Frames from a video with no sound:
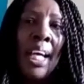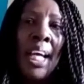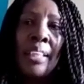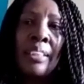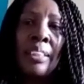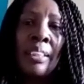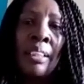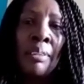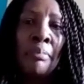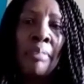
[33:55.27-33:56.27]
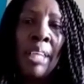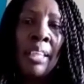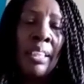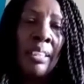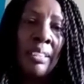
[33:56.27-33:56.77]
And I
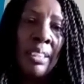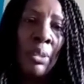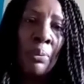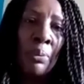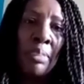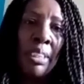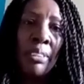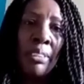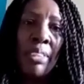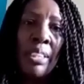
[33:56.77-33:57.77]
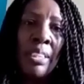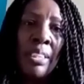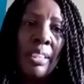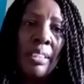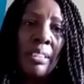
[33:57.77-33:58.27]
think it holds me in great
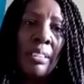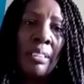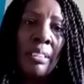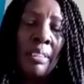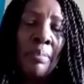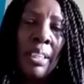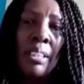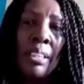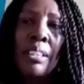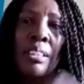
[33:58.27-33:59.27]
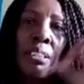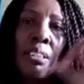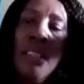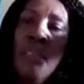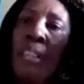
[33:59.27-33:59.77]
stead. Yeah, because
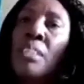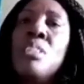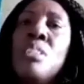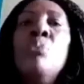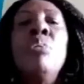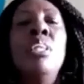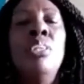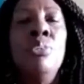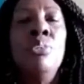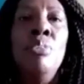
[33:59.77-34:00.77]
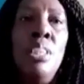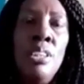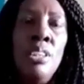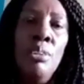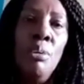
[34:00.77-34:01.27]
you really do
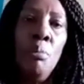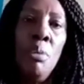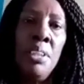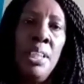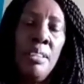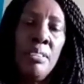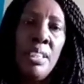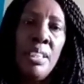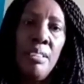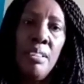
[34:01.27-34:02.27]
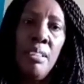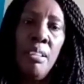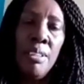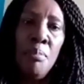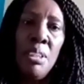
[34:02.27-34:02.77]
need to know what the other side of the
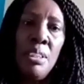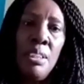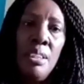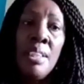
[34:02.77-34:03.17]
argument is.